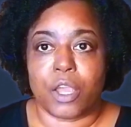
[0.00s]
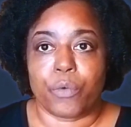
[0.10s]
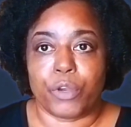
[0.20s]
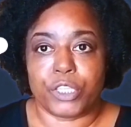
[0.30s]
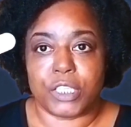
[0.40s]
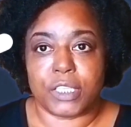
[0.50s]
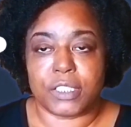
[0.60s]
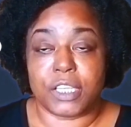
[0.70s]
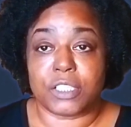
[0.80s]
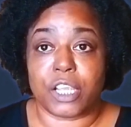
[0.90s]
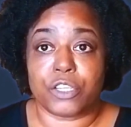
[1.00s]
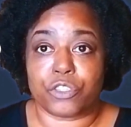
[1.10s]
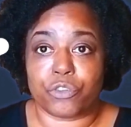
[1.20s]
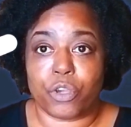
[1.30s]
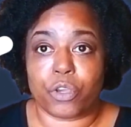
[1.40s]
resistance and
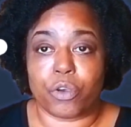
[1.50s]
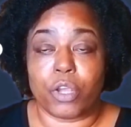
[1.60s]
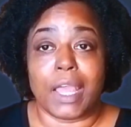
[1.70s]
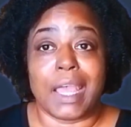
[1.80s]
struggle.